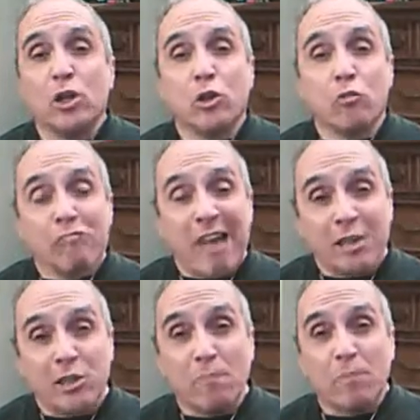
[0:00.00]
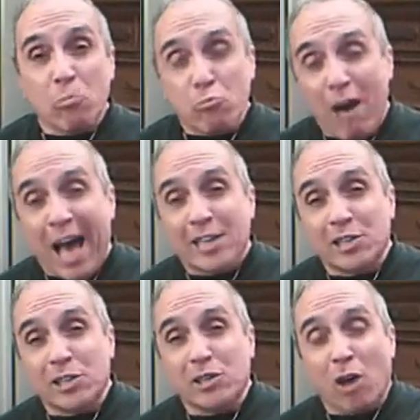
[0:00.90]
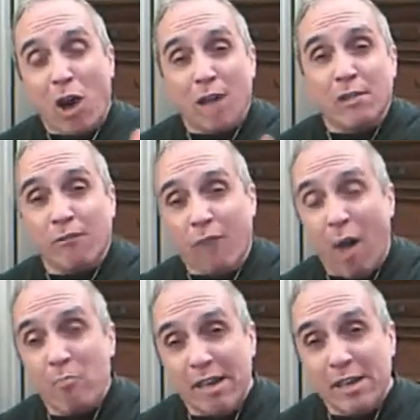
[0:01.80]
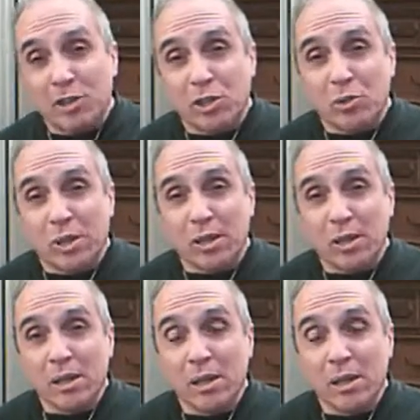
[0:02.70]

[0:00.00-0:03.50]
to raise up the prices on the farm-raised tuna?